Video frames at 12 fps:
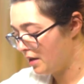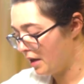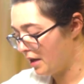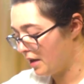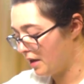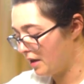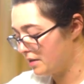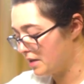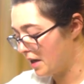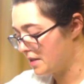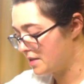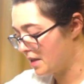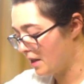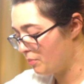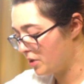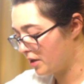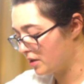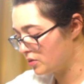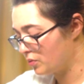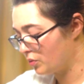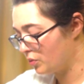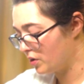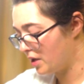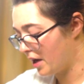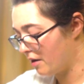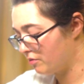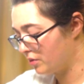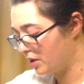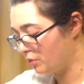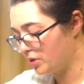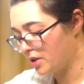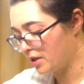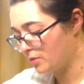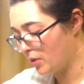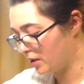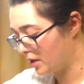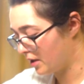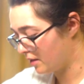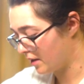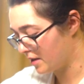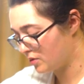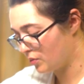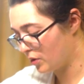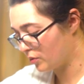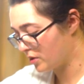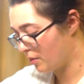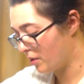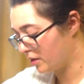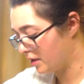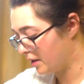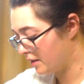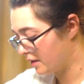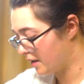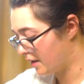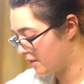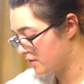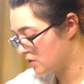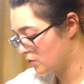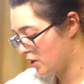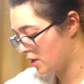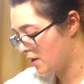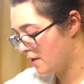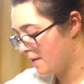And I say that because we talked about Lilith last week. We're talking about Lilith again this week.